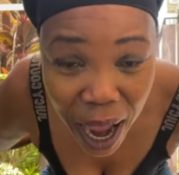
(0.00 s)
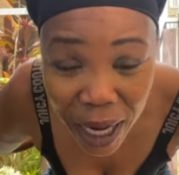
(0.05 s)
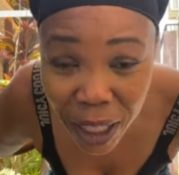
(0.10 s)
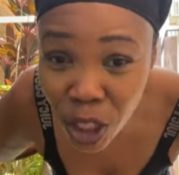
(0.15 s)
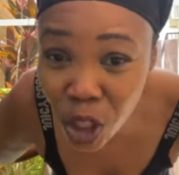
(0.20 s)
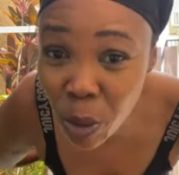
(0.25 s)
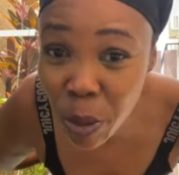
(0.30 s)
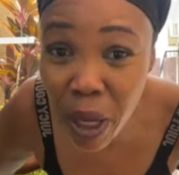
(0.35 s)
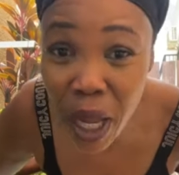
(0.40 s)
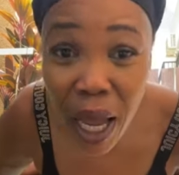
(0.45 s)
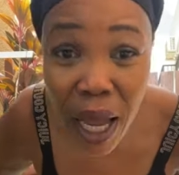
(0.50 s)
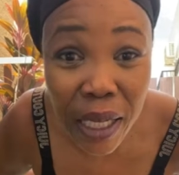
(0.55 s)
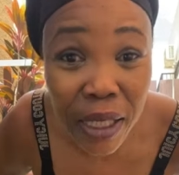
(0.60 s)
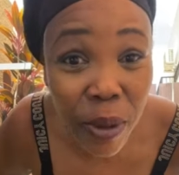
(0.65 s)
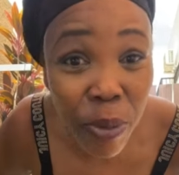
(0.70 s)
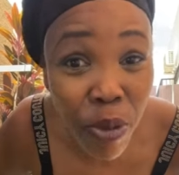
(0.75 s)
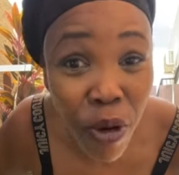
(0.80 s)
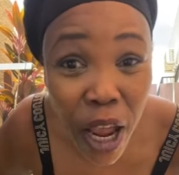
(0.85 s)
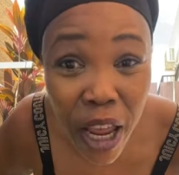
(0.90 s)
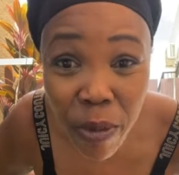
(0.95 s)
And so
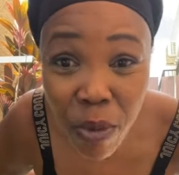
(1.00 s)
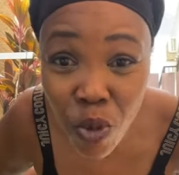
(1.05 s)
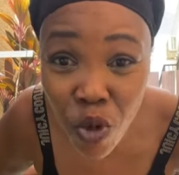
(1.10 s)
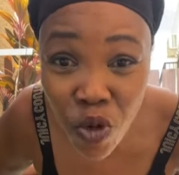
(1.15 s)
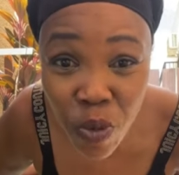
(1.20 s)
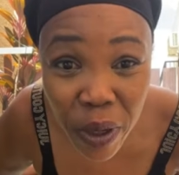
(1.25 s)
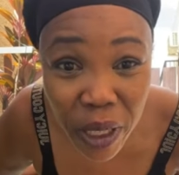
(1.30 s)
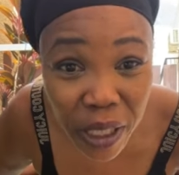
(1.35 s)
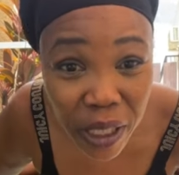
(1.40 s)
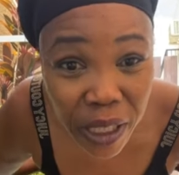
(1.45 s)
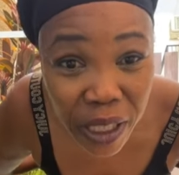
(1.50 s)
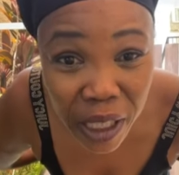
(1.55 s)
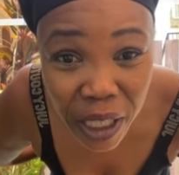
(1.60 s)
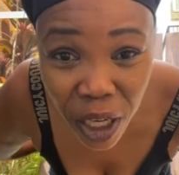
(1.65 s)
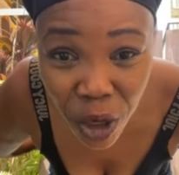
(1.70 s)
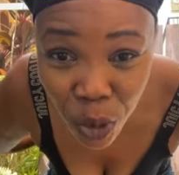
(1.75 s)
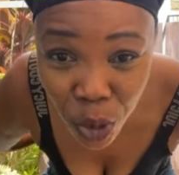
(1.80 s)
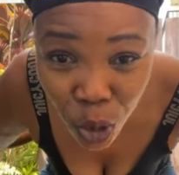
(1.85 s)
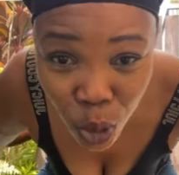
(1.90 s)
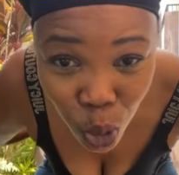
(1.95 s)
because the pride movement
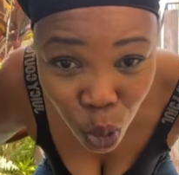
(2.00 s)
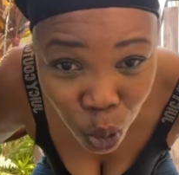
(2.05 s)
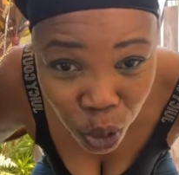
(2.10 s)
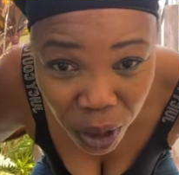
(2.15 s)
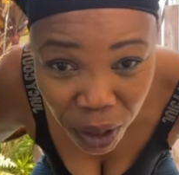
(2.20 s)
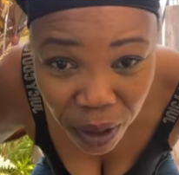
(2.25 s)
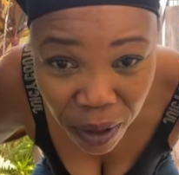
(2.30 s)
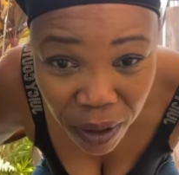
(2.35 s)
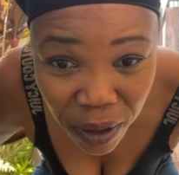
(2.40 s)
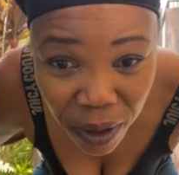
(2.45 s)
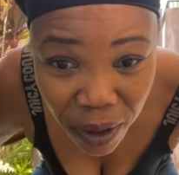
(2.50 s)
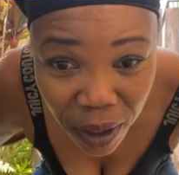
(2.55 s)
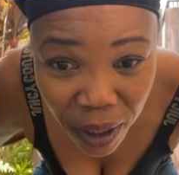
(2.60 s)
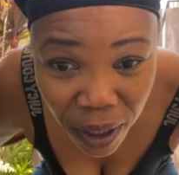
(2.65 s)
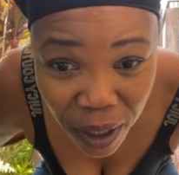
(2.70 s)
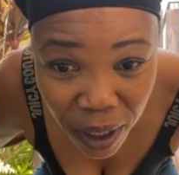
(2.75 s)
is there recruiting,